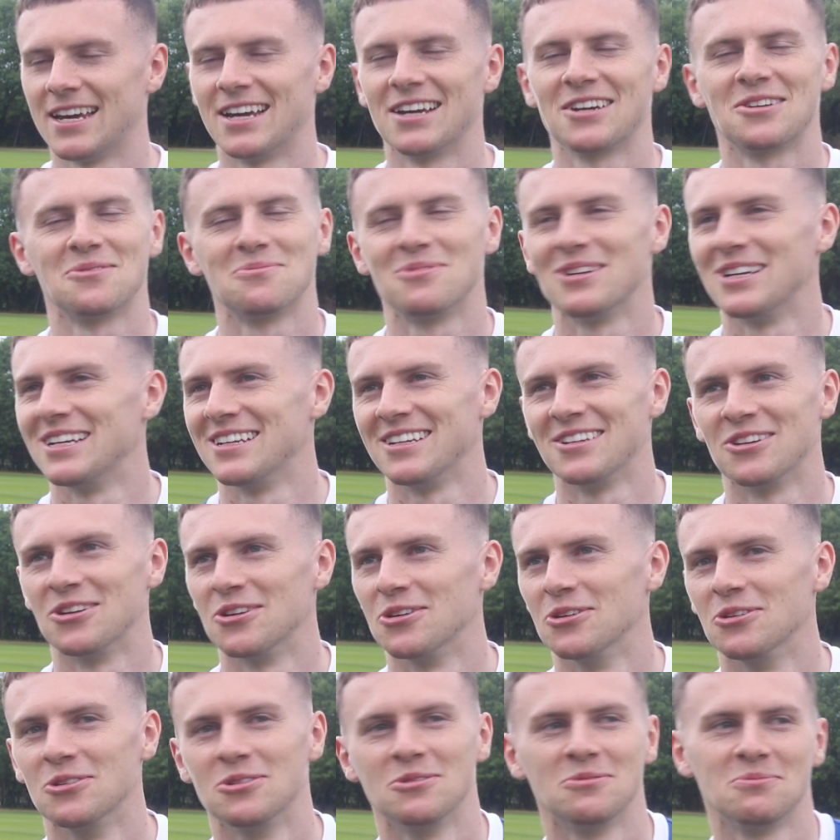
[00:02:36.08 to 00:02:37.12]
Yeah, completely
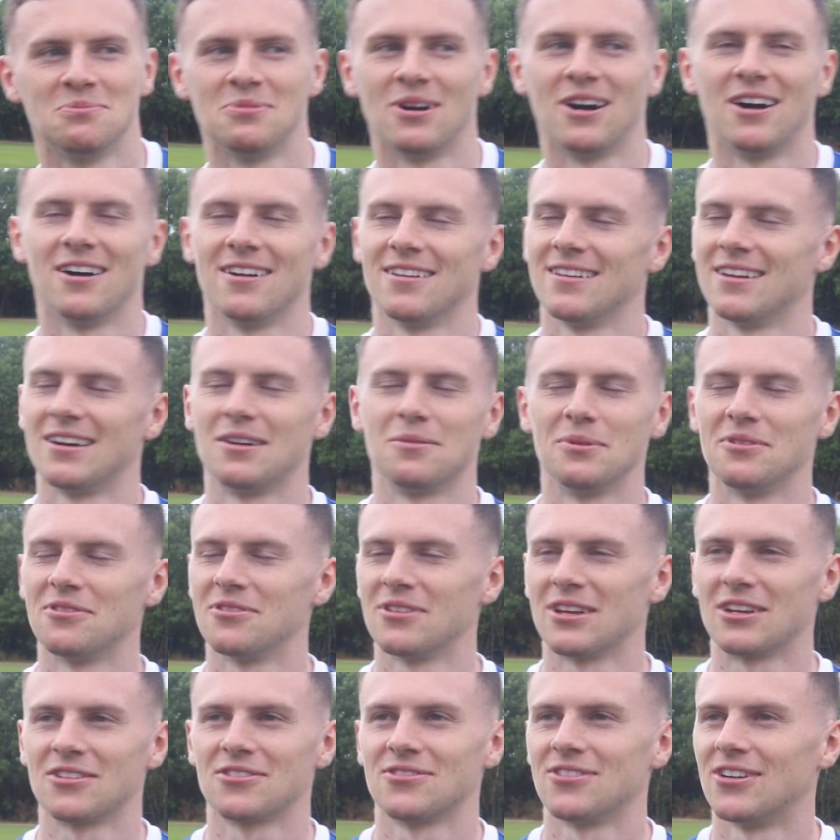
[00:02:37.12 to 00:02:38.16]
new, but
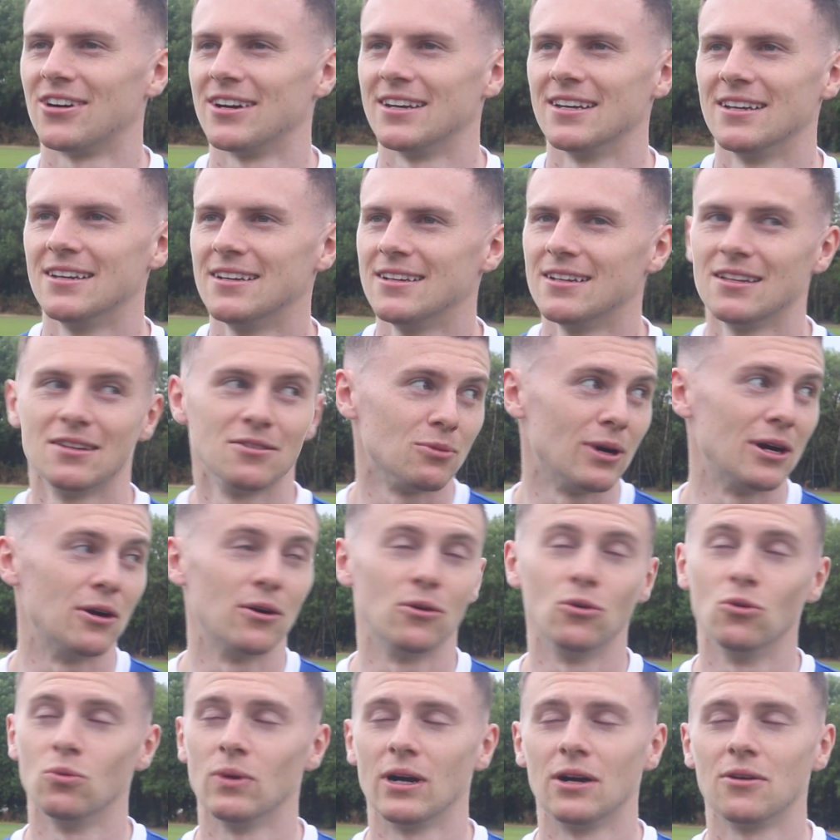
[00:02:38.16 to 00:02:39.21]
that's fine. We're
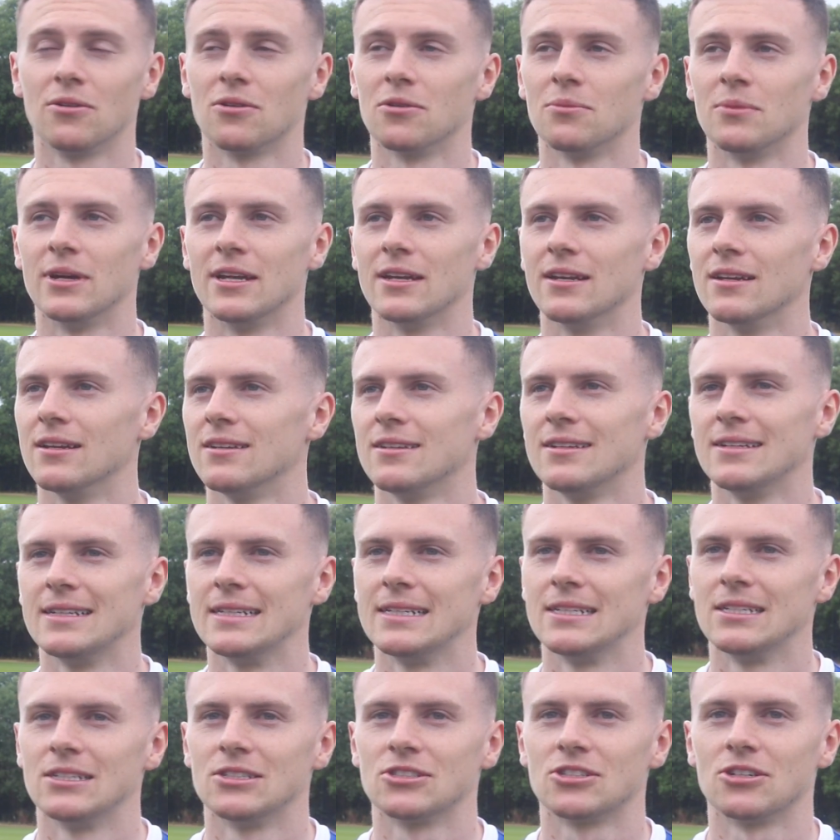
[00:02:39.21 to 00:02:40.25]
all welcoming,
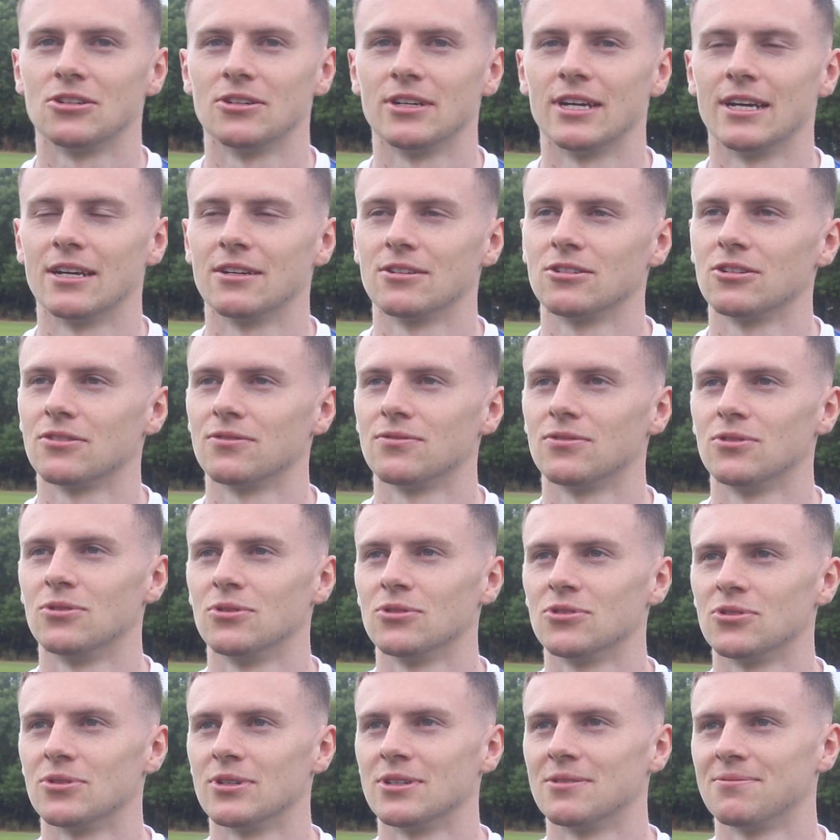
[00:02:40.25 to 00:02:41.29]
so yeah, just looking
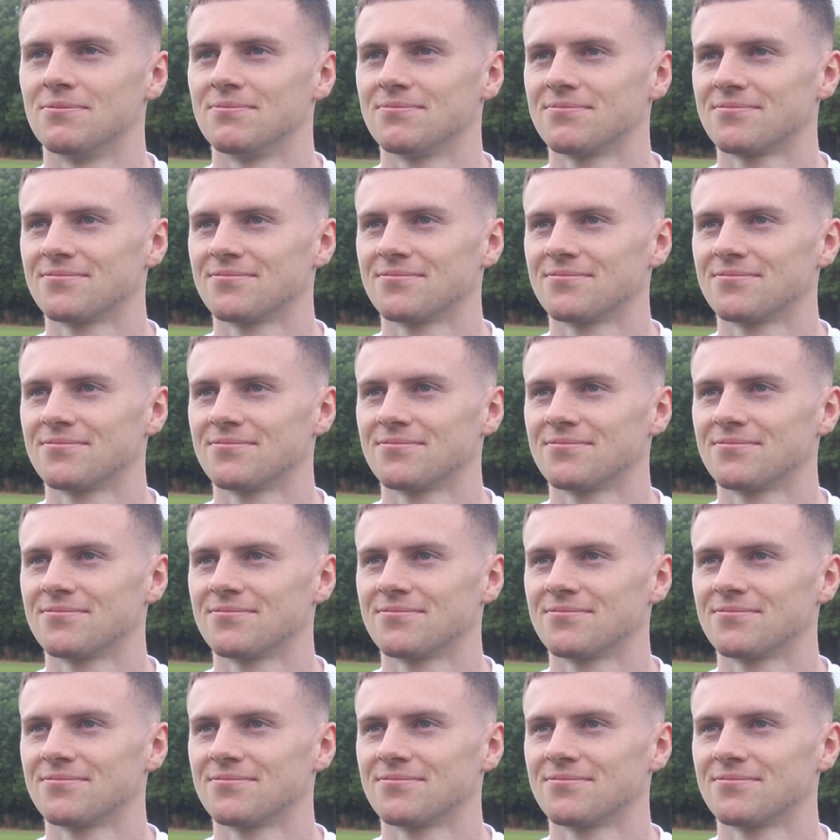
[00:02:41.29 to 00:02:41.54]
forward to it.